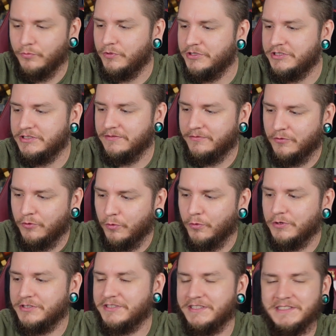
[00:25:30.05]
which is, of
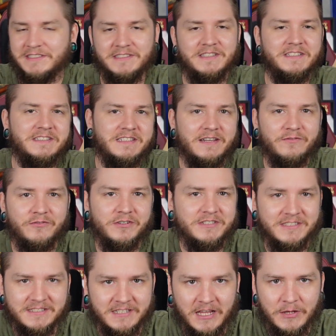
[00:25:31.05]
course, is the Severus
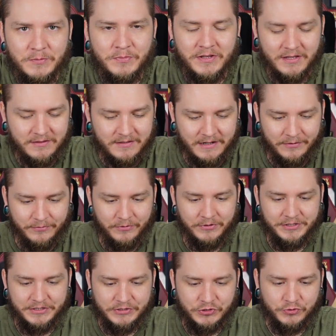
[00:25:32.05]
Snape pen that I
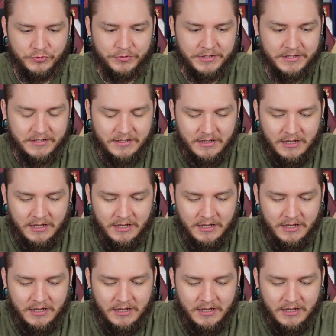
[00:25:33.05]
really enjoyed.